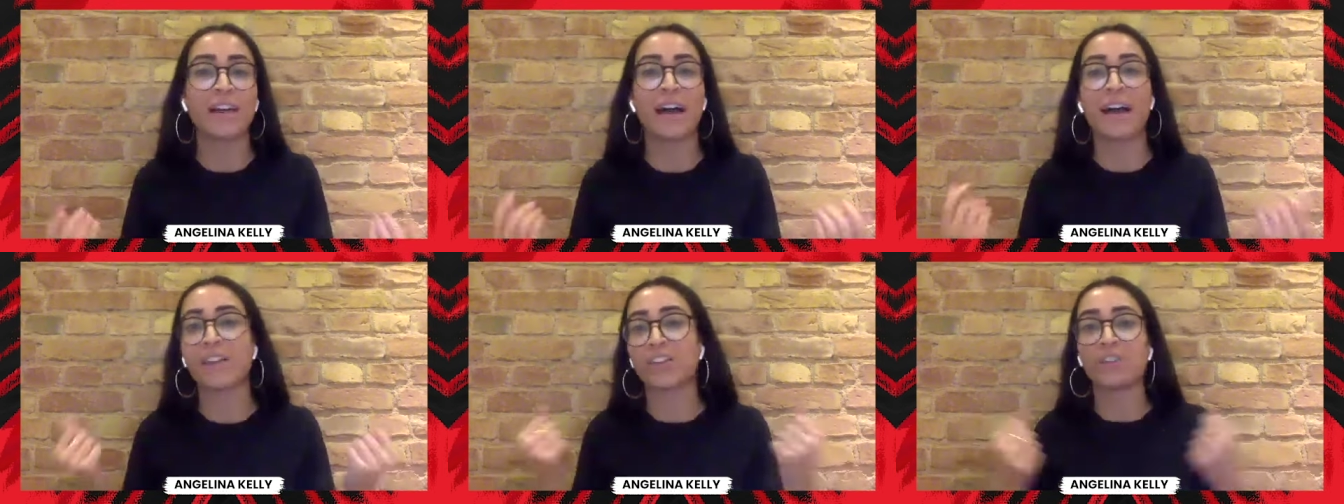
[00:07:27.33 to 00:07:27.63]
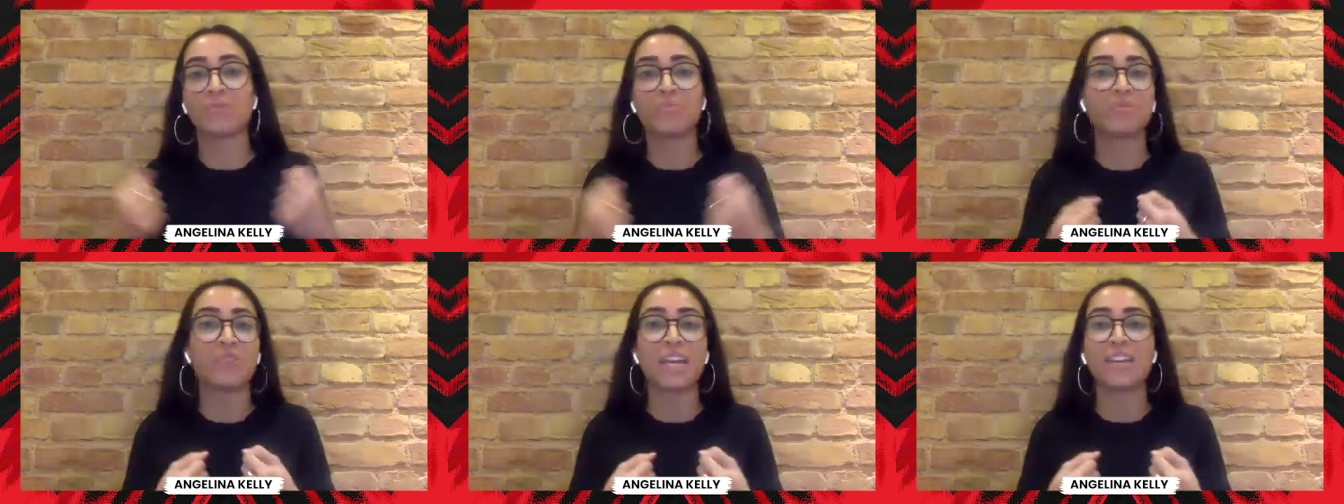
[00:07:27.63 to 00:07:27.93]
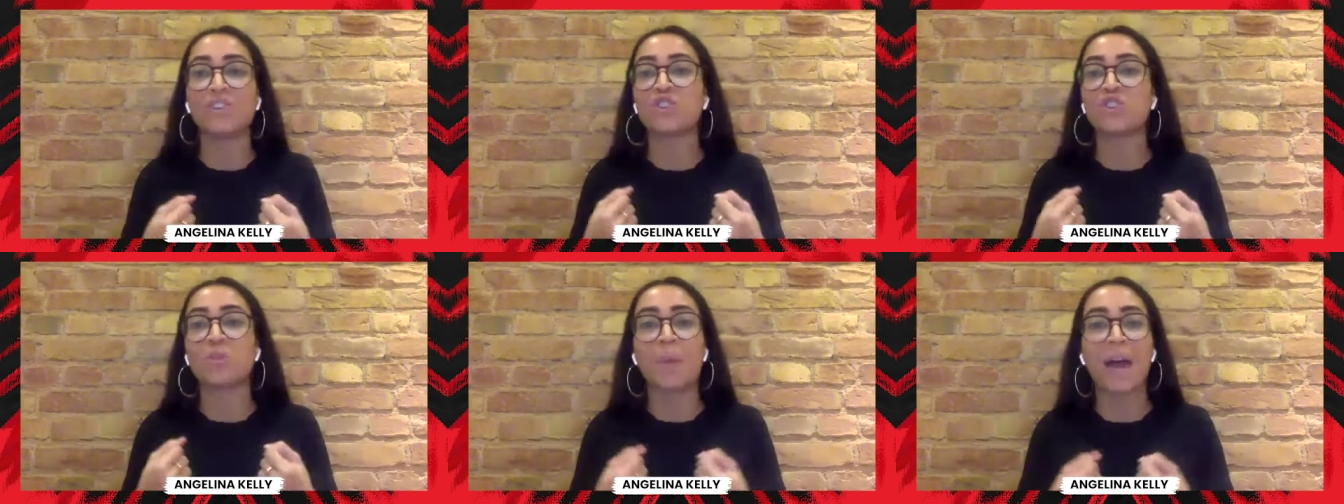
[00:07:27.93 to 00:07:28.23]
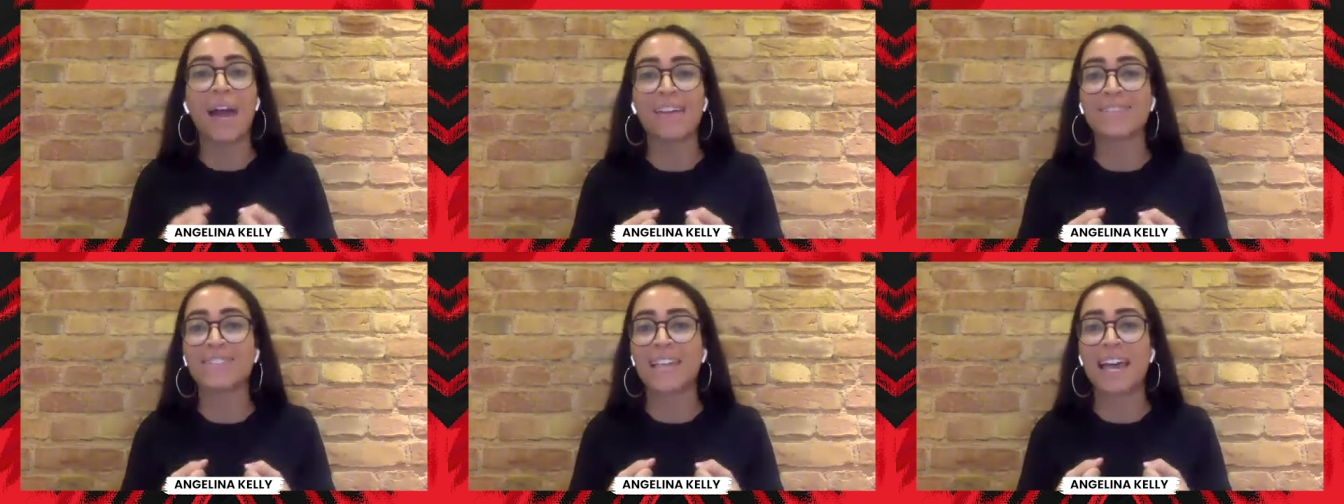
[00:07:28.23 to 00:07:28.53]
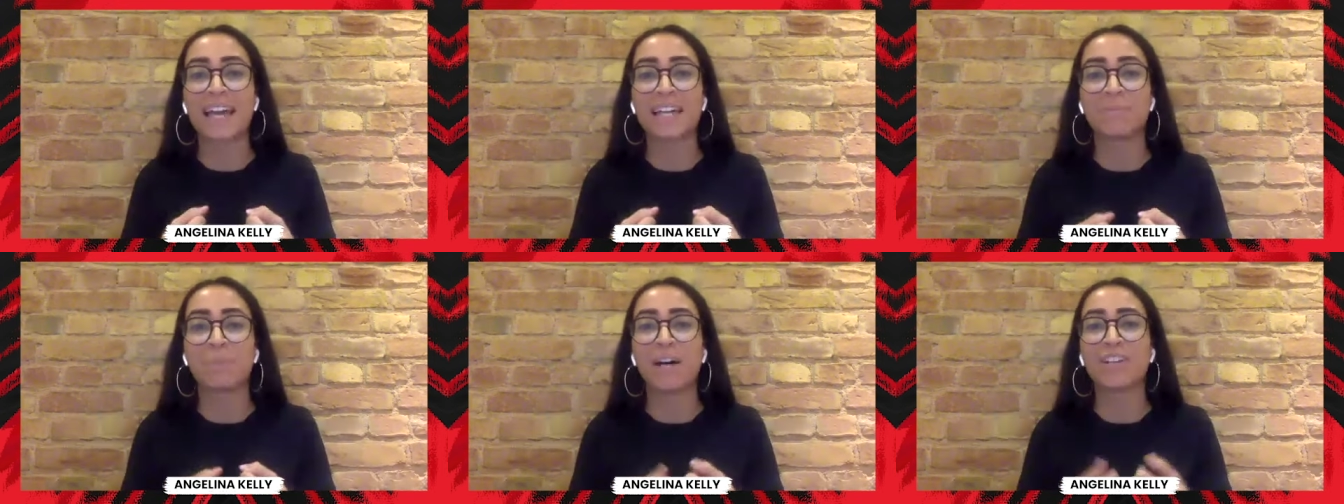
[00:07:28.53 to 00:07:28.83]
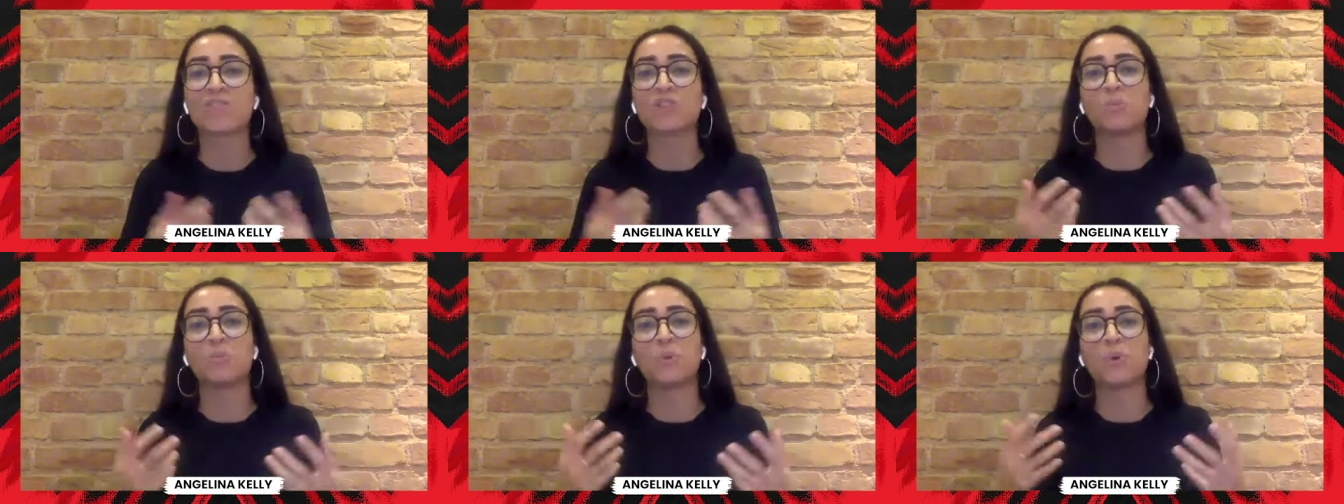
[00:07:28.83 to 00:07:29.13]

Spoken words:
like they're in some head-to-head battle.